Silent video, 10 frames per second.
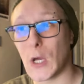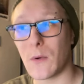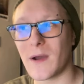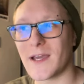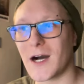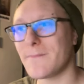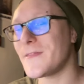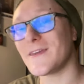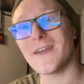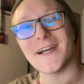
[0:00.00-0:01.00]
Way Up.
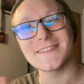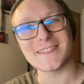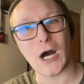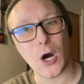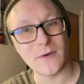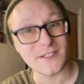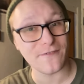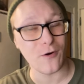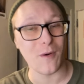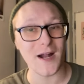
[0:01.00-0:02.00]
Thank you guys as always
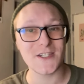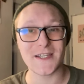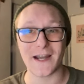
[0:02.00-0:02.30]
for watching.